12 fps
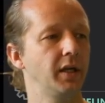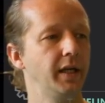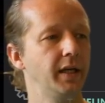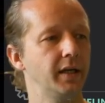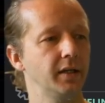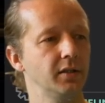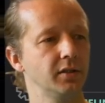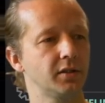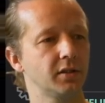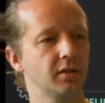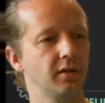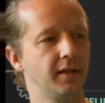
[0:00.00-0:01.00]

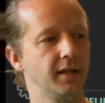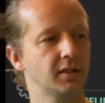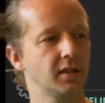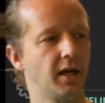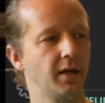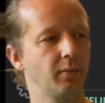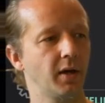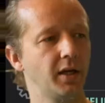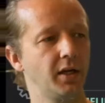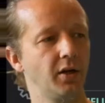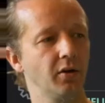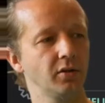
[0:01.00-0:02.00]
is this line right
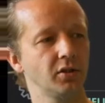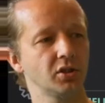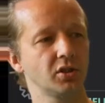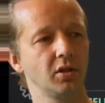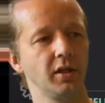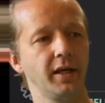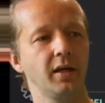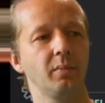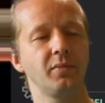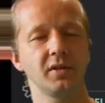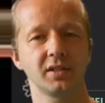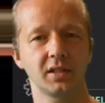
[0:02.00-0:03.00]
here, just to link
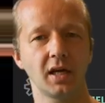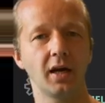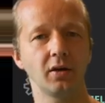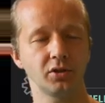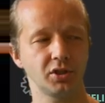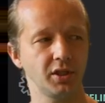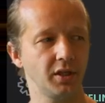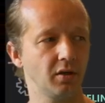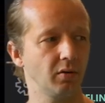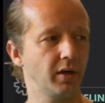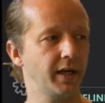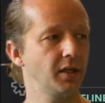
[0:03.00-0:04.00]
up the style sheet,
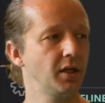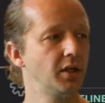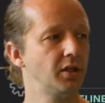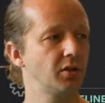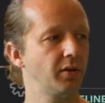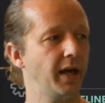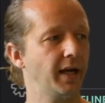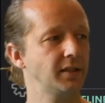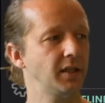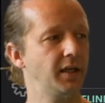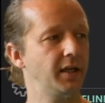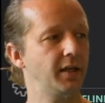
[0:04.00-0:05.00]
all right? So
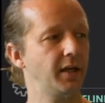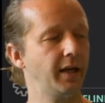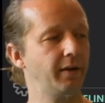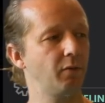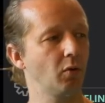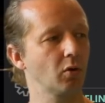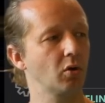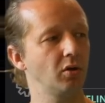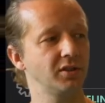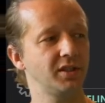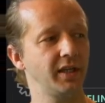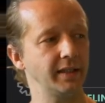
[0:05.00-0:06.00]
that's in a folder
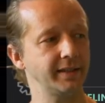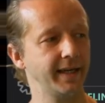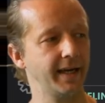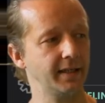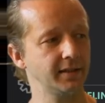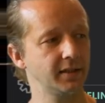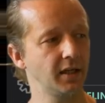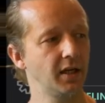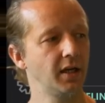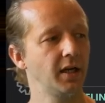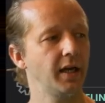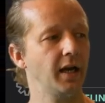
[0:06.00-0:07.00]
called CSS
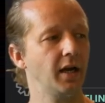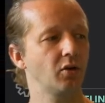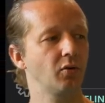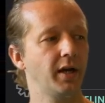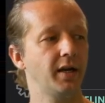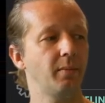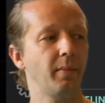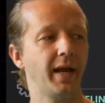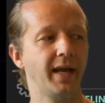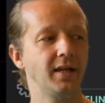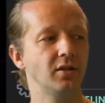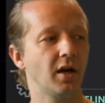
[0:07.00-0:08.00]
and I created a
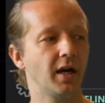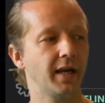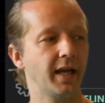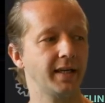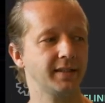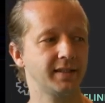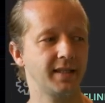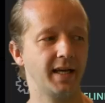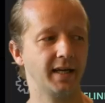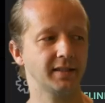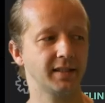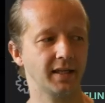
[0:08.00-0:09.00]

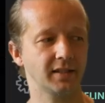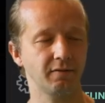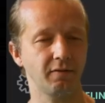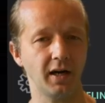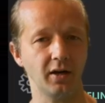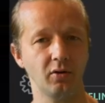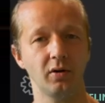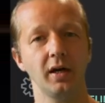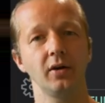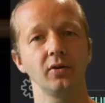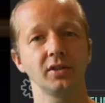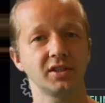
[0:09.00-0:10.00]
main.scss file
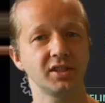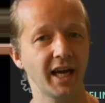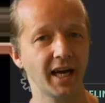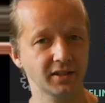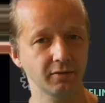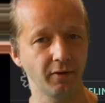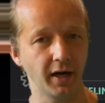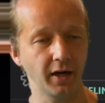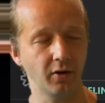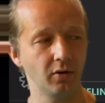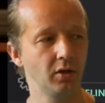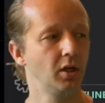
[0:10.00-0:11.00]
or a SASS
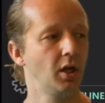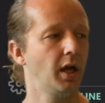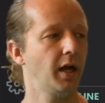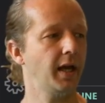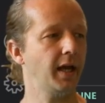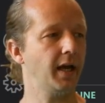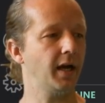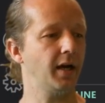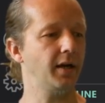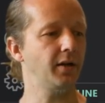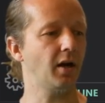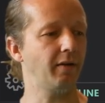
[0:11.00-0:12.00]
file.
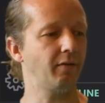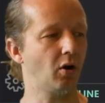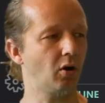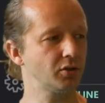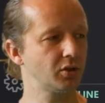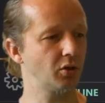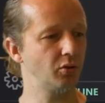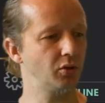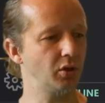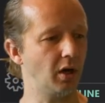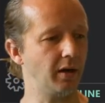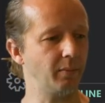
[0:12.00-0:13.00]
And I've also,
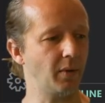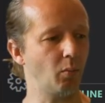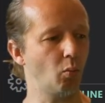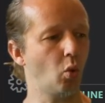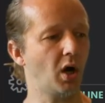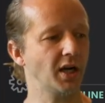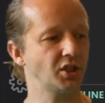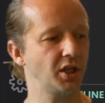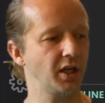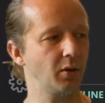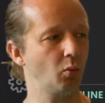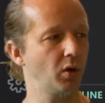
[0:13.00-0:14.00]
I'm, I'm
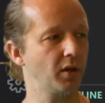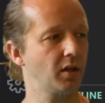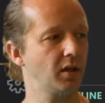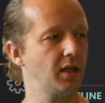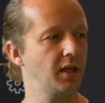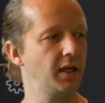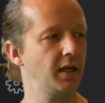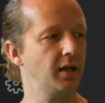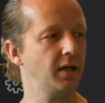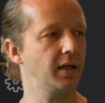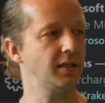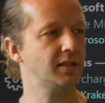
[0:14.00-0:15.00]
watching it with the
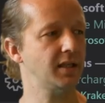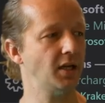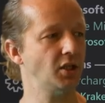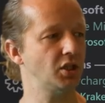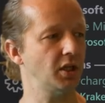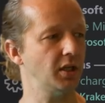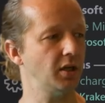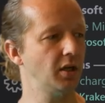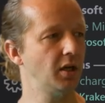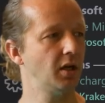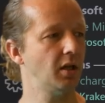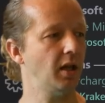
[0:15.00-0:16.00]
extension
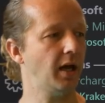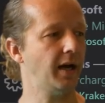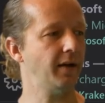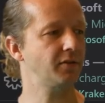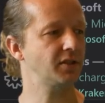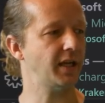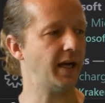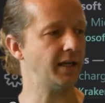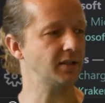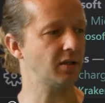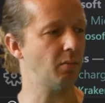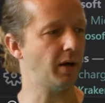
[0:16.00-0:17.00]
live
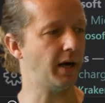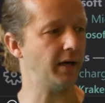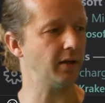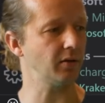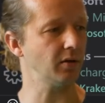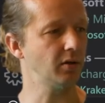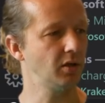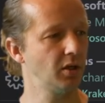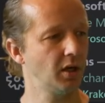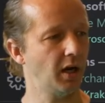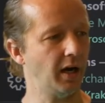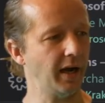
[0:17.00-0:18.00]
Sass compiler.
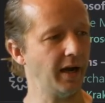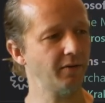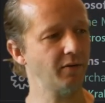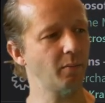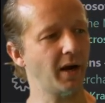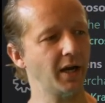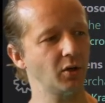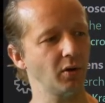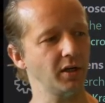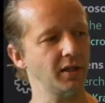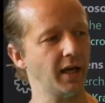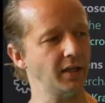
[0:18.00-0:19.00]
I haven't
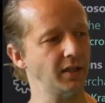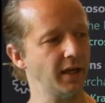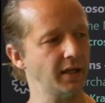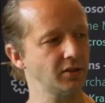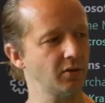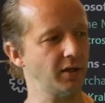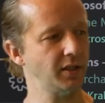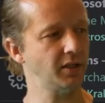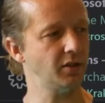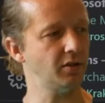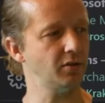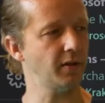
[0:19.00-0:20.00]
migrated that yet, so I need
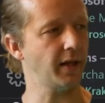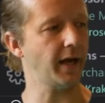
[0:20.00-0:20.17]
to do